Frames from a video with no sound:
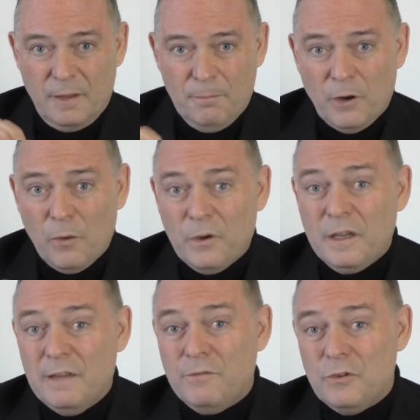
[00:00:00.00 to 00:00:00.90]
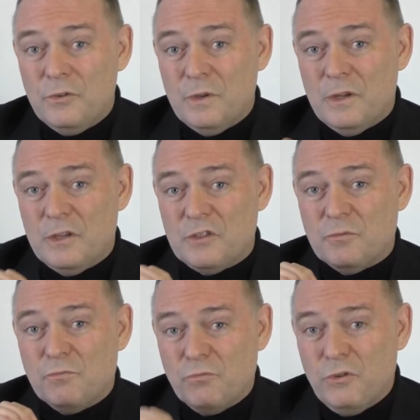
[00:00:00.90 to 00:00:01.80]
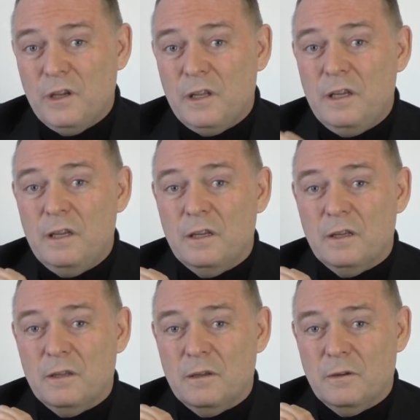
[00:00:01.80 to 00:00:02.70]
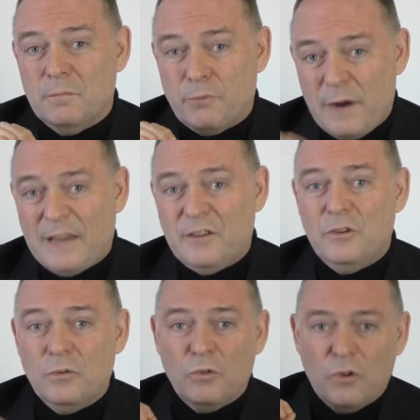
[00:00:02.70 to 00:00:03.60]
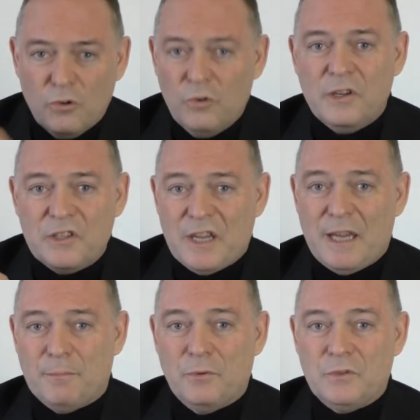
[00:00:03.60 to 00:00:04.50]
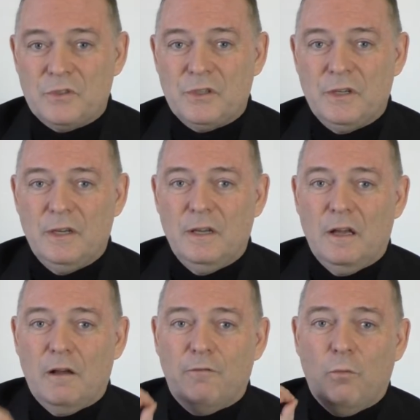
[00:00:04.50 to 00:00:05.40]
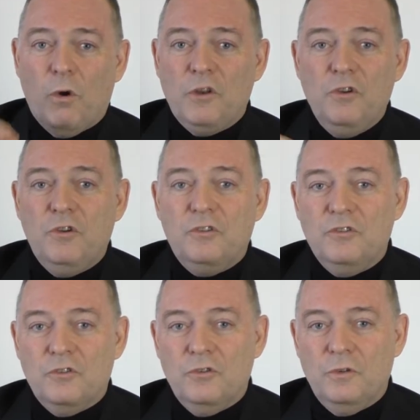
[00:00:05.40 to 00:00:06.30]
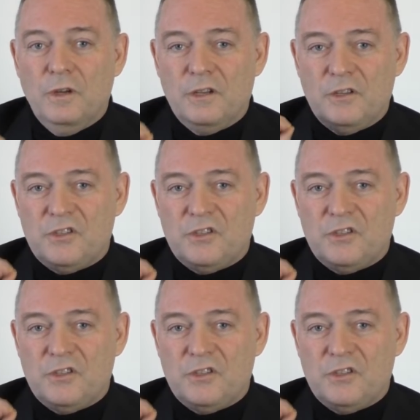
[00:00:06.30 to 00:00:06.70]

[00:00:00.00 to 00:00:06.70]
but I want to give you some really practical, good examples of what you can do to